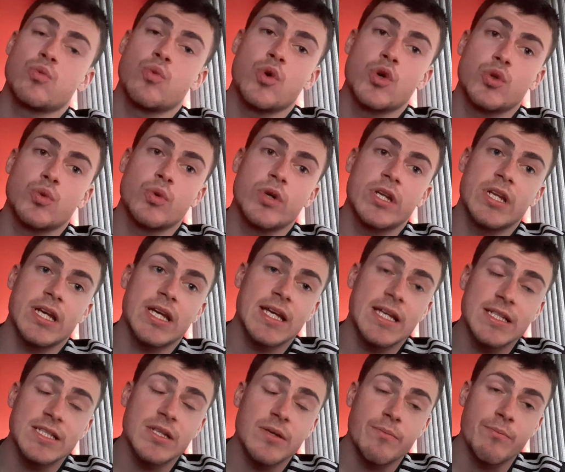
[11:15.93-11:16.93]
Woodward
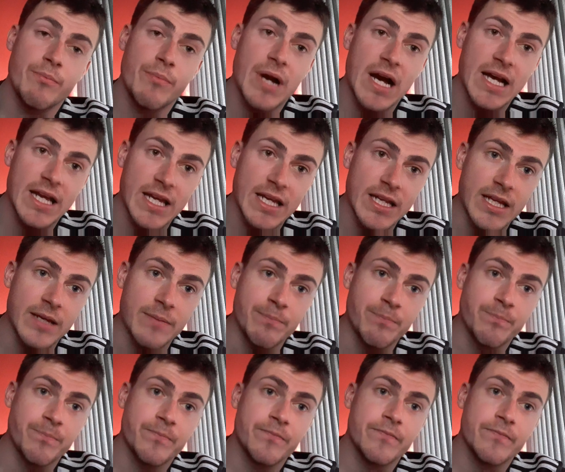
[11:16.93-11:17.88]
is backing him.